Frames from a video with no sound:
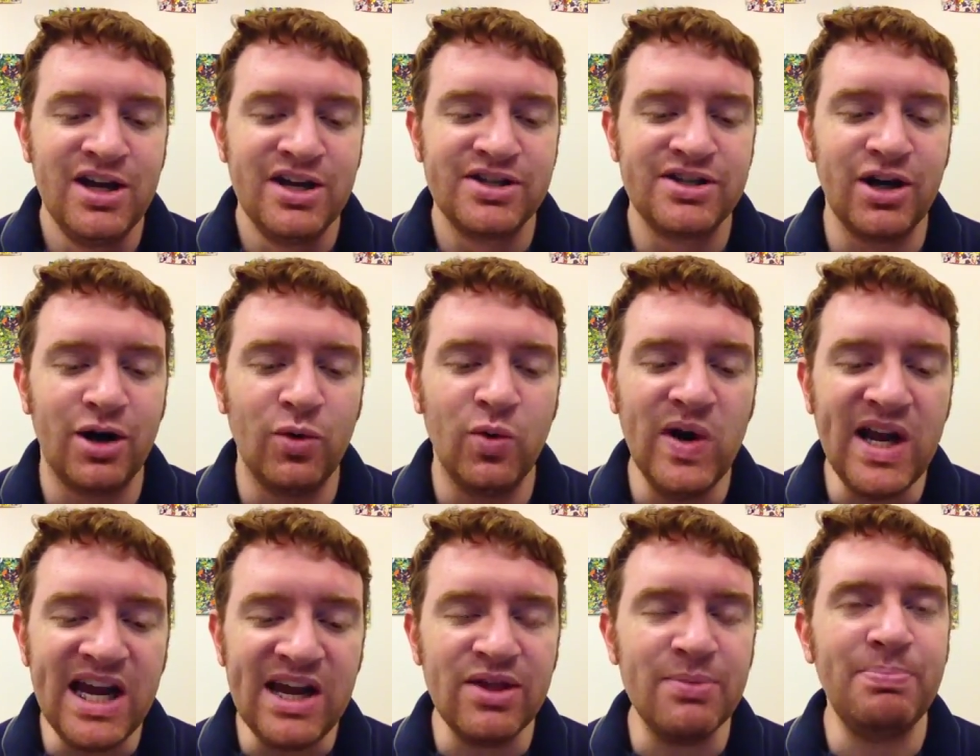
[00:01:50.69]
So,
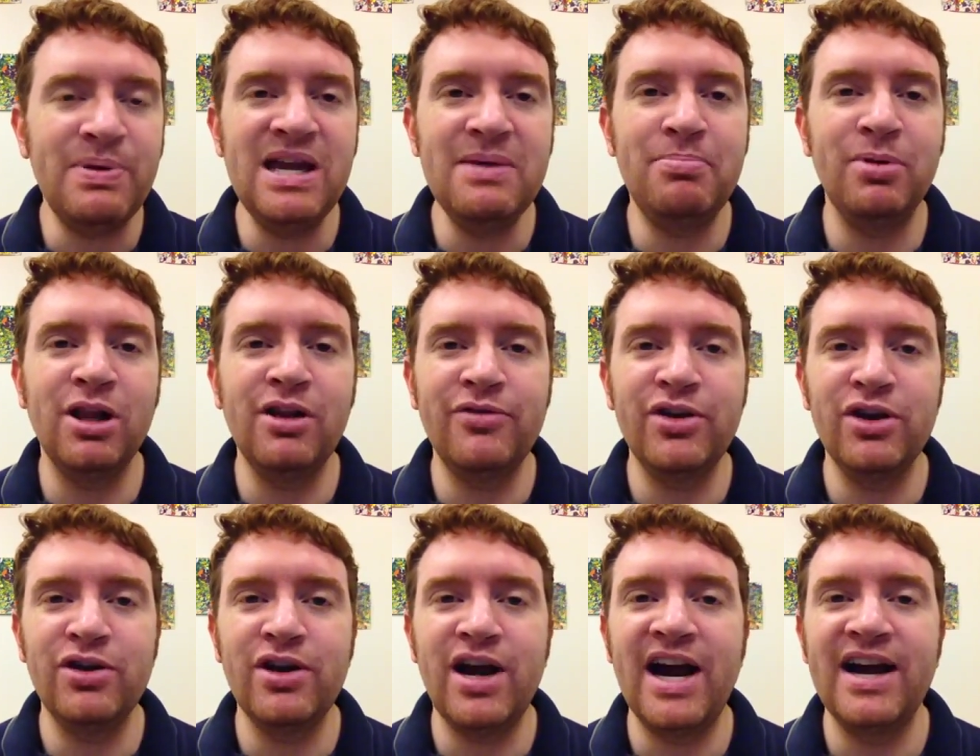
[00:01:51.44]
we the people of
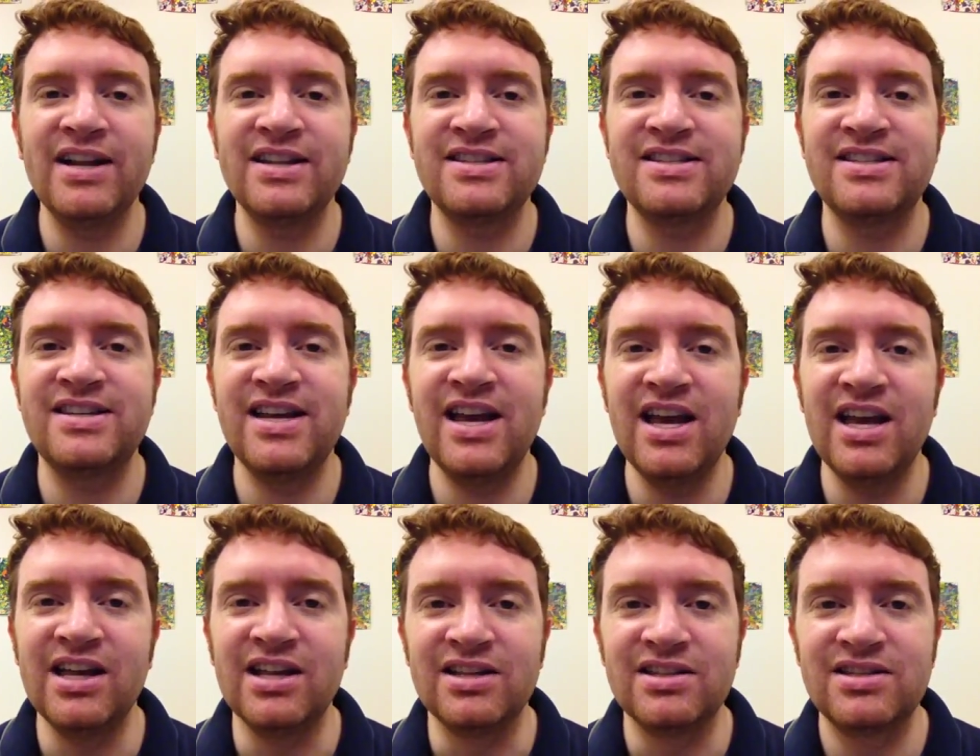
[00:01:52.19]
the United
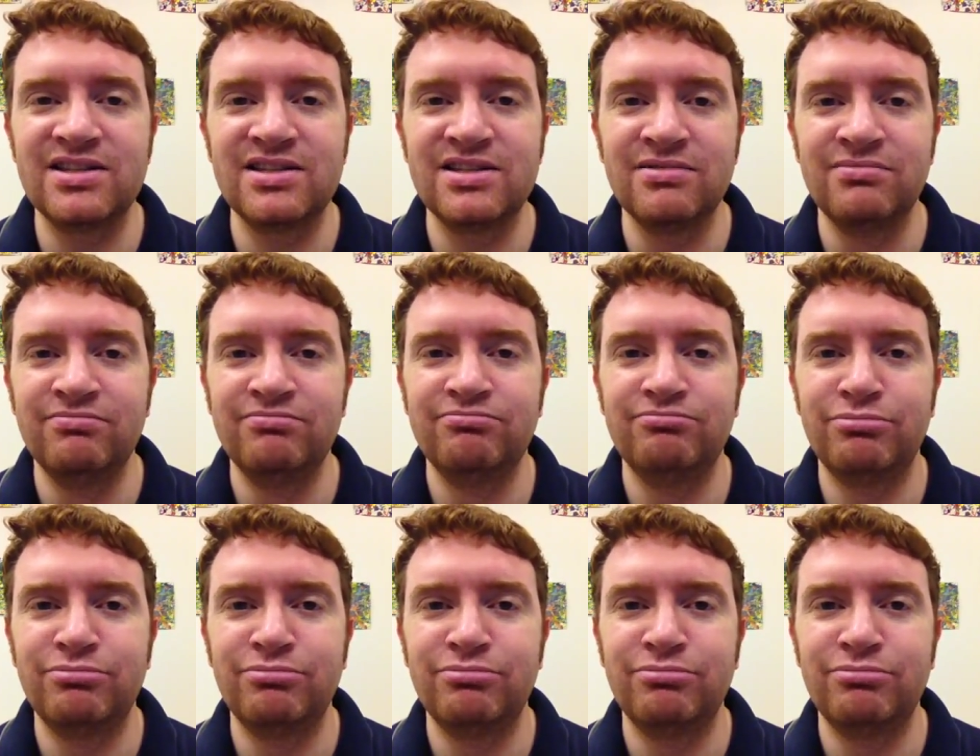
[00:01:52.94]
States,